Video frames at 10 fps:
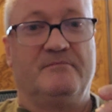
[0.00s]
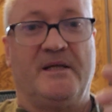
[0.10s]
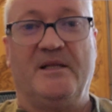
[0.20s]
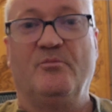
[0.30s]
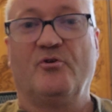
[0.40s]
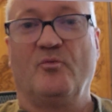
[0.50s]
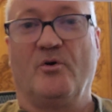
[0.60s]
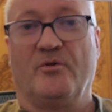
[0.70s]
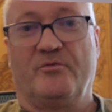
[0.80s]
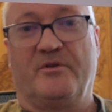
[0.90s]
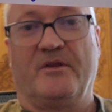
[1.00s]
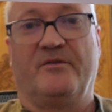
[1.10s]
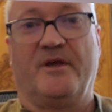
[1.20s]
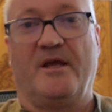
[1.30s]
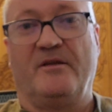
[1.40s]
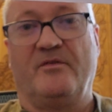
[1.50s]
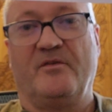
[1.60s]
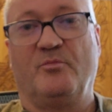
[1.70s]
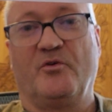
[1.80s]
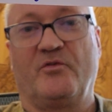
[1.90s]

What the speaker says: Any book you want. You can say, this is book